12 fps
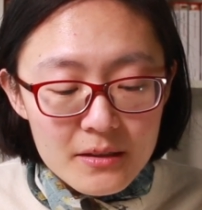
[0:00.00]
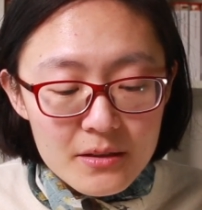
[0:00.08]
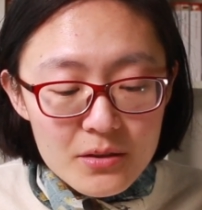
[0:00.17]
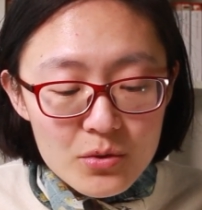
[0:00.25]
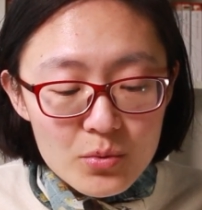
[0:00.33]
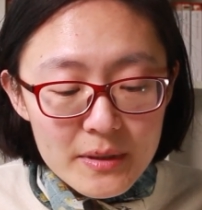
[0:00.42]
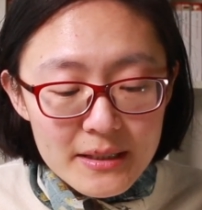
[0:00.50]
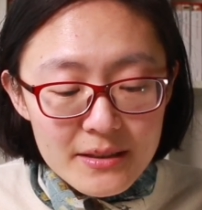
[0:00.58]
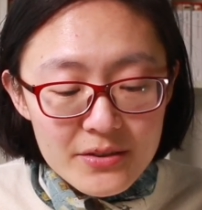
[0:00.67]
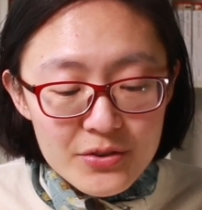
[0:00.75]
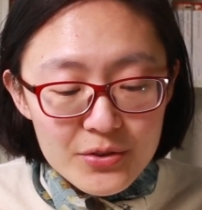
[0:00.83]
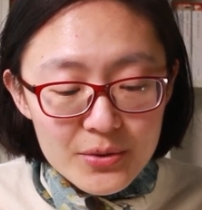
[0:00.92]
The
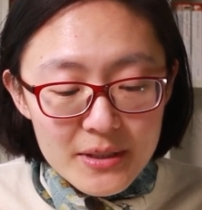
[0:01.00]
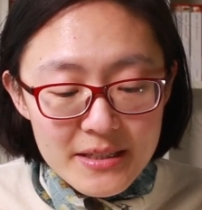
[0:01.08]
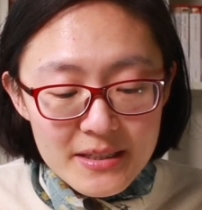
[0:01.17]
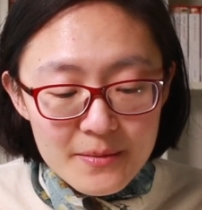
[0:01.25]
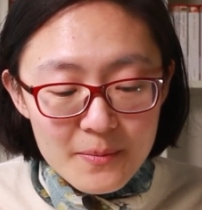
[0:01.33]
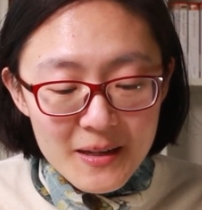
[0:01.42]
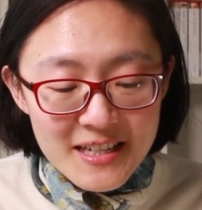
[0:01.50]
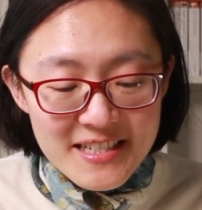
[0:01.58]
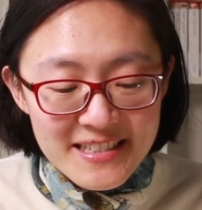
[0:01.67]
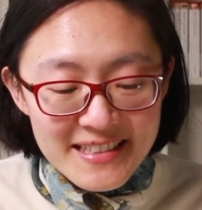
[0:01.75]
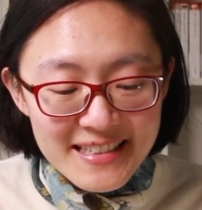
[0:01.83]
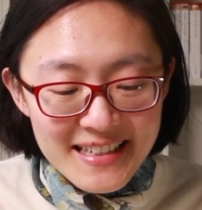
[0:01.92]
sweetest joys
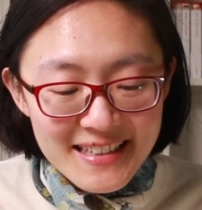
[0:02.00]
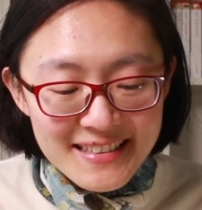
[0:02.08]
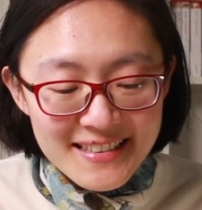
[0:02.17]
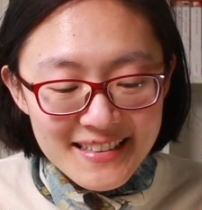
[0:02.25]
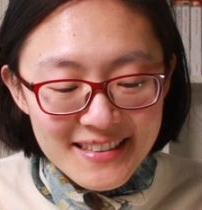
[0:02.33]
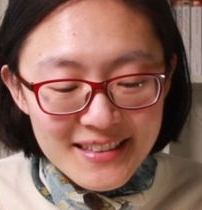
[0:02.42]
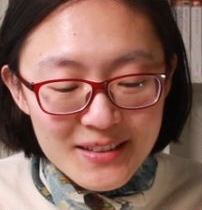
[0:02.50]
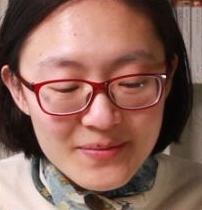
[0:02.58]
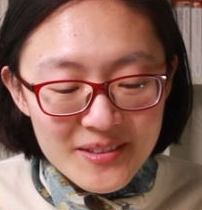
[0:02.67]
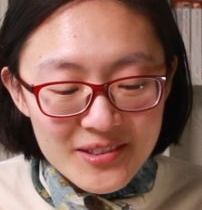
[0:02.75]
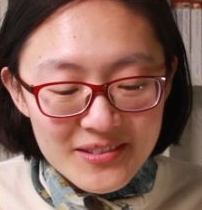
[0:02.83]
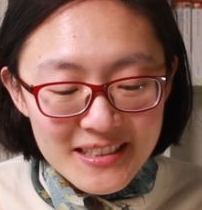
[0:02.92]
imagined yet, the
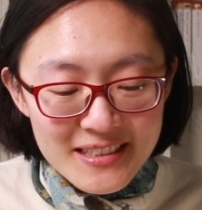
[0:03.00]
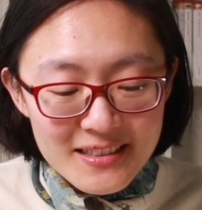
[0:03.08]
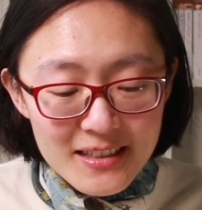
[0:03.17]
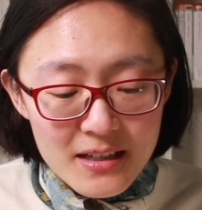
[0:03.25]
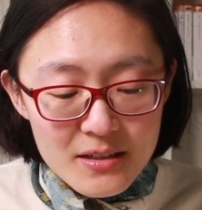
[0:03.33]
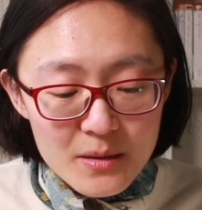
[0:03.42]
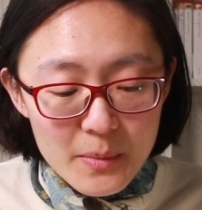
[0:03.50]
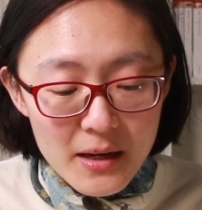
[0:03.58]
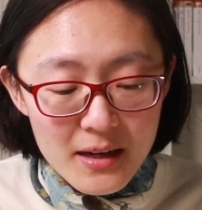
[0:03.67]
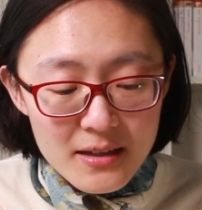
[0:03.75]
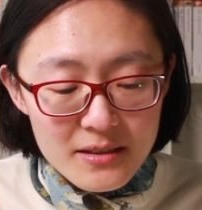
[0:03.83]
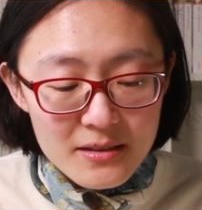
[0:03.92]
beauties that
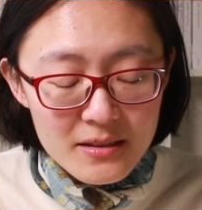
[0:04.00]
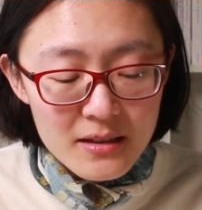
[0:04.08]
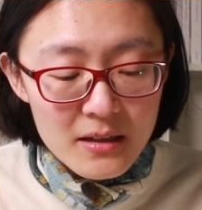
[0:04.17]
surpassed,